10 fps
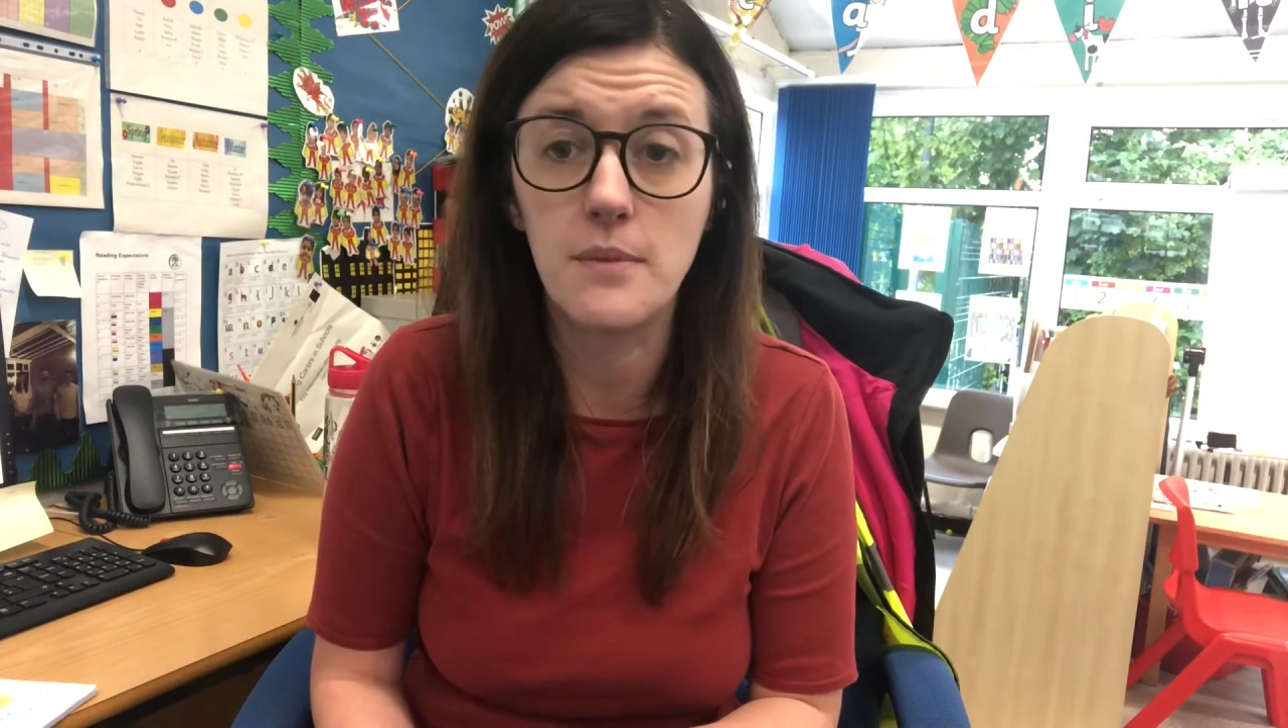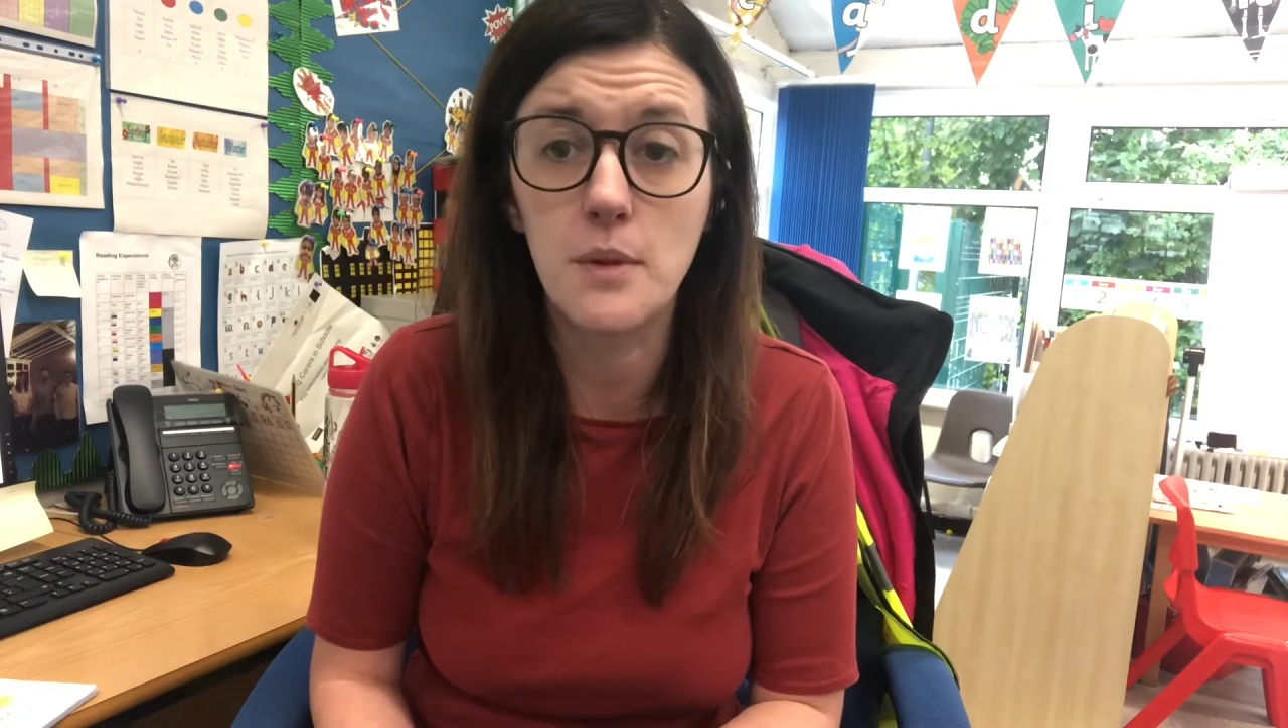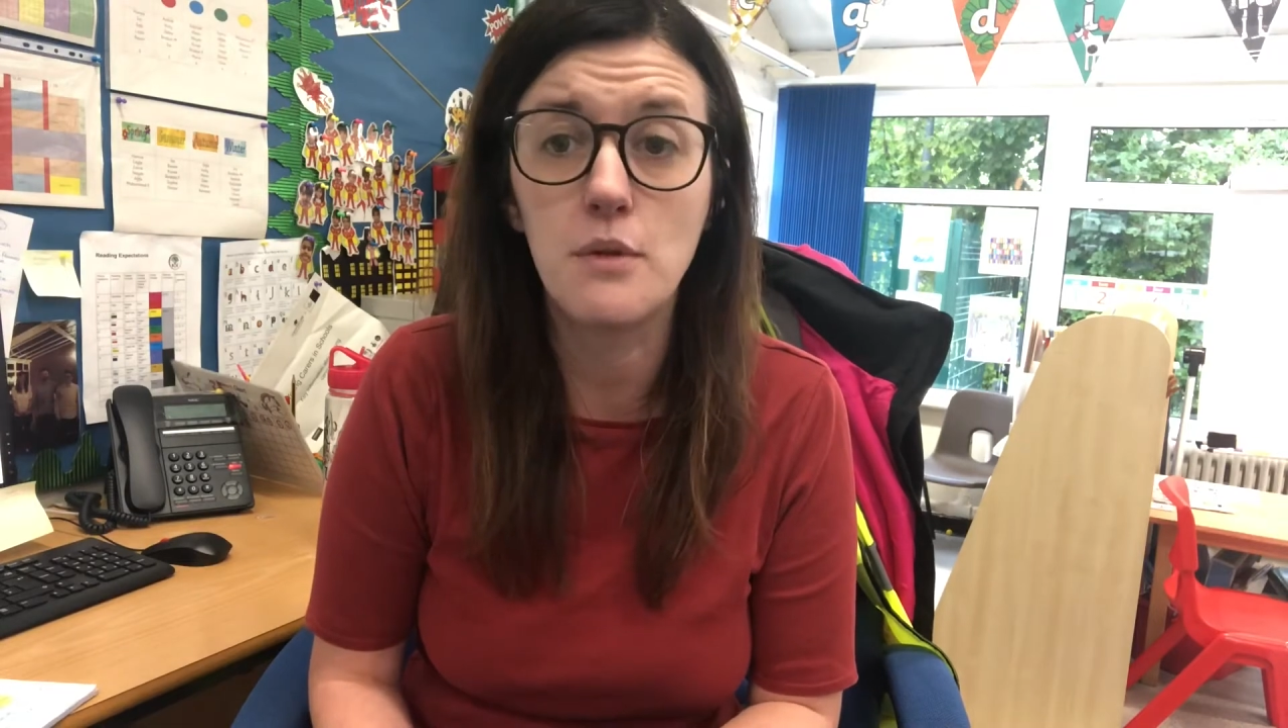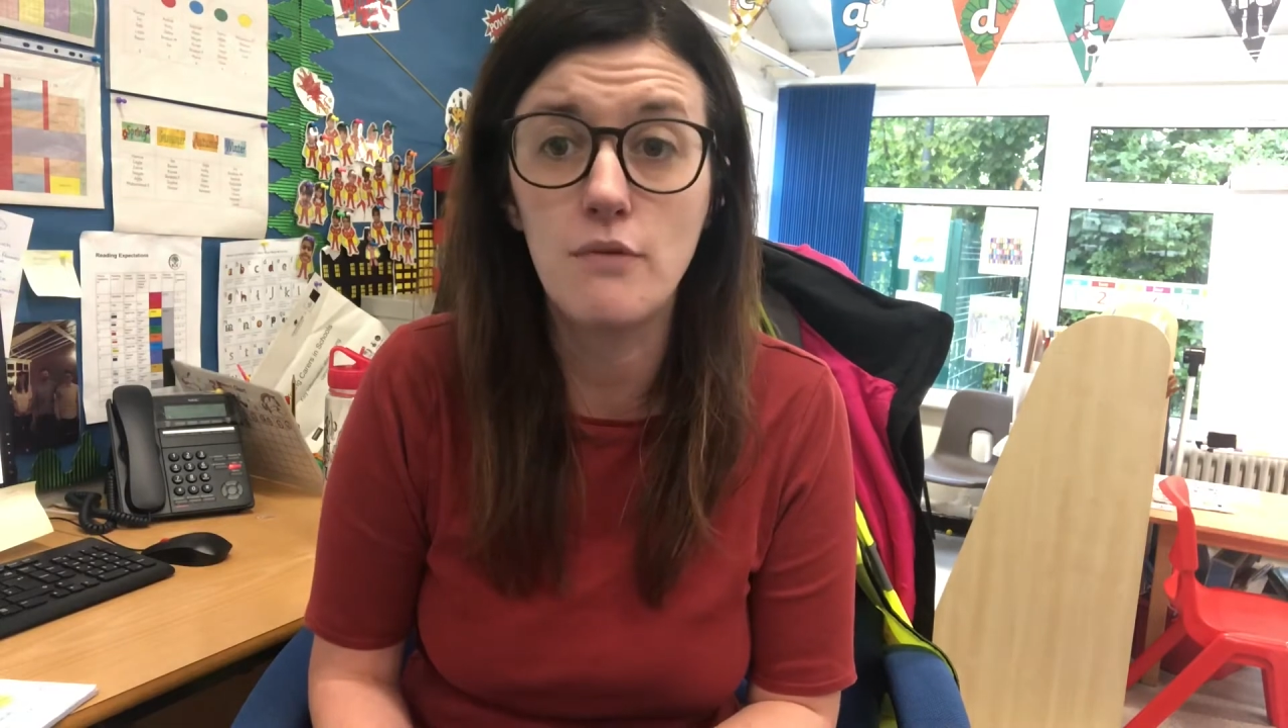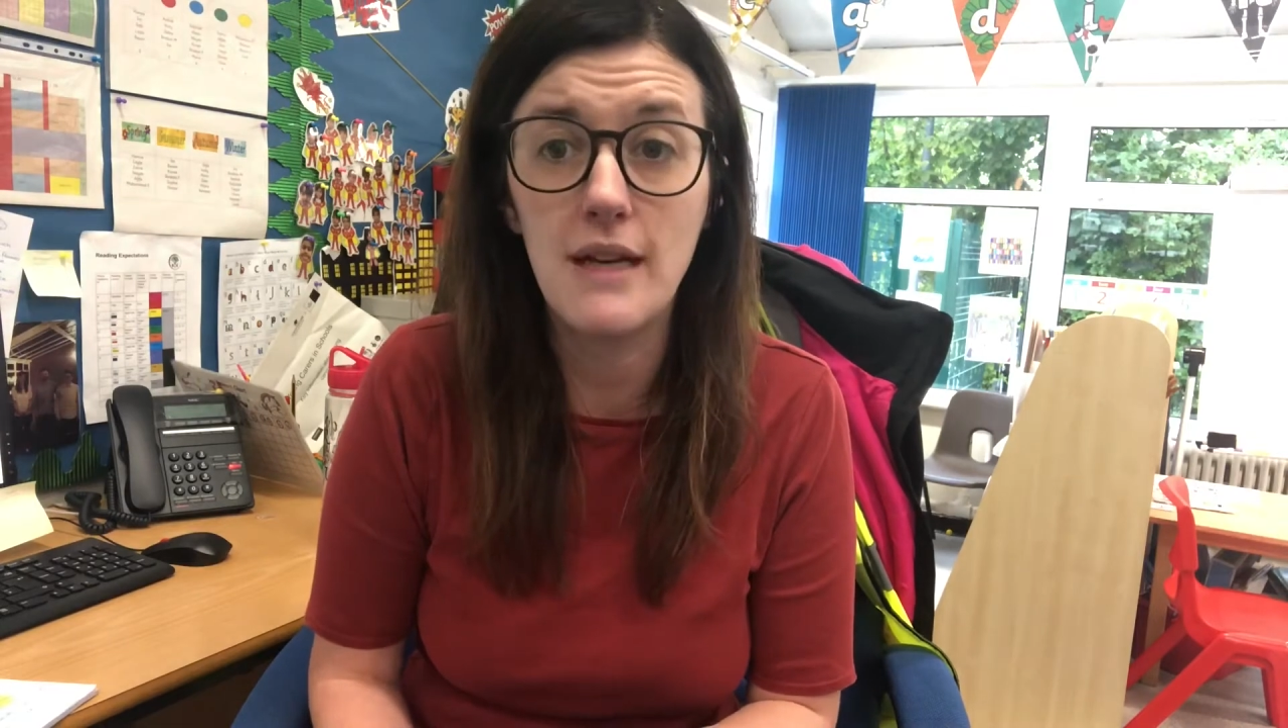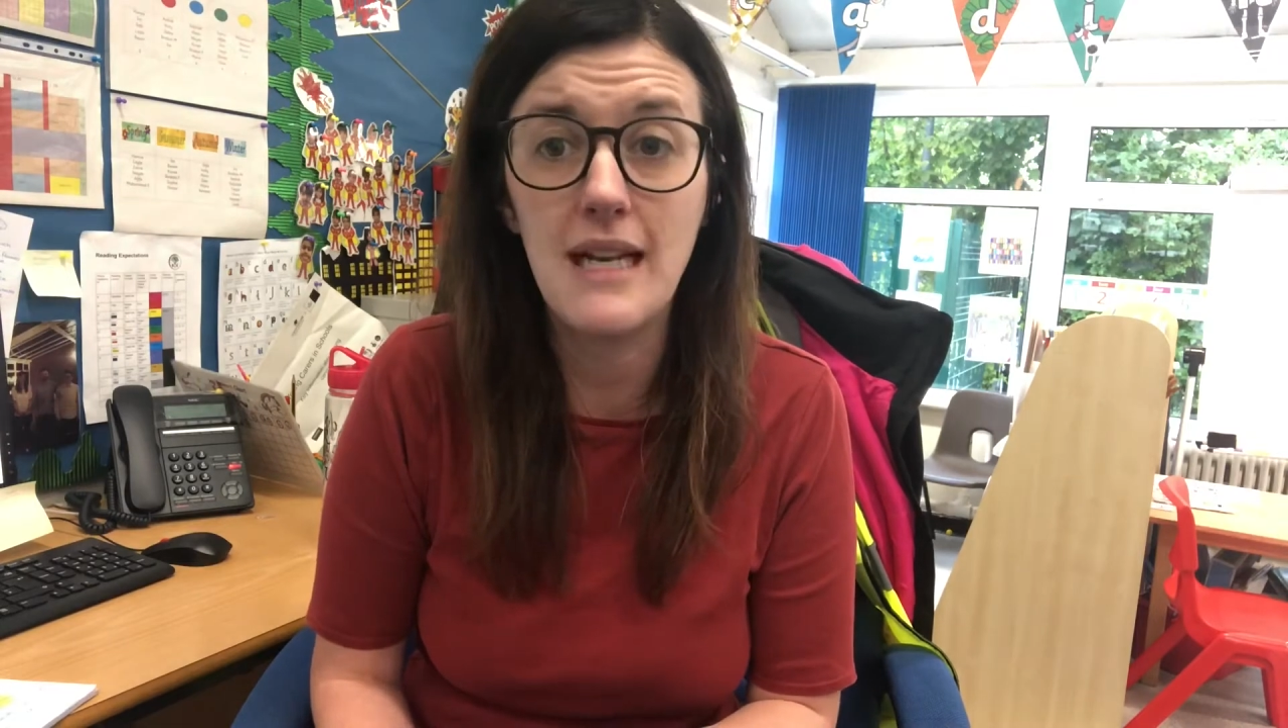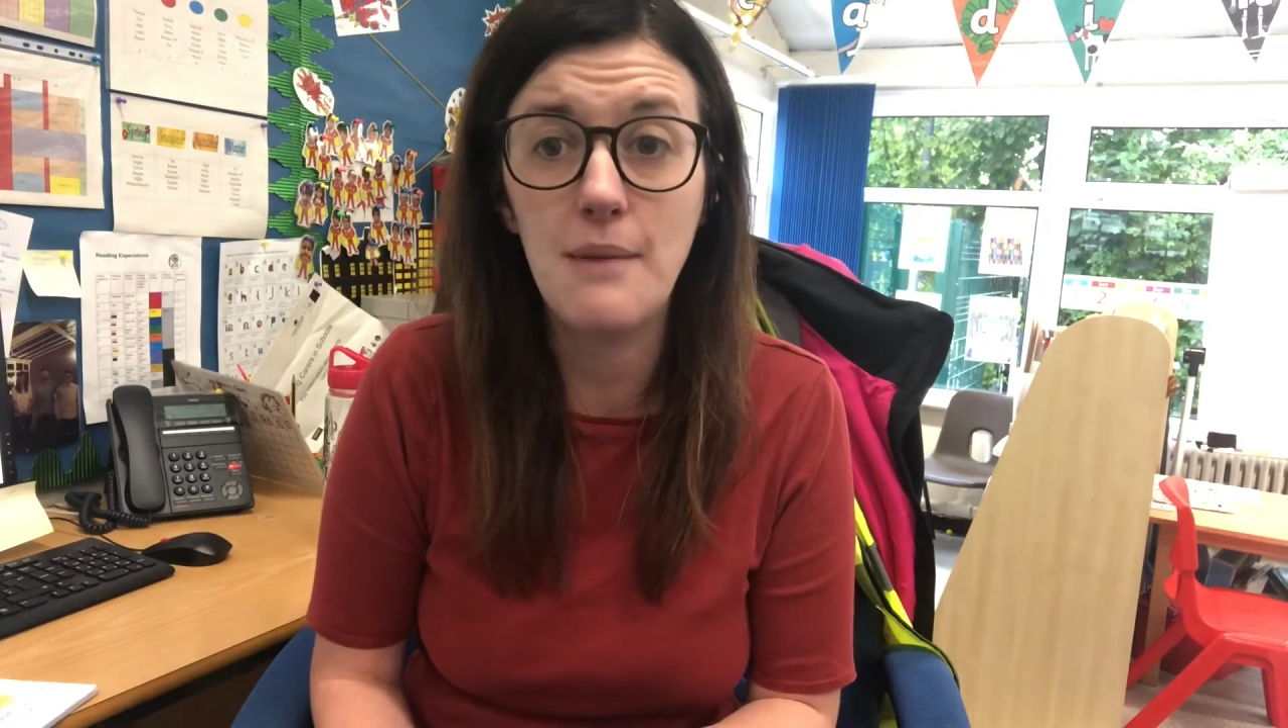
So it's really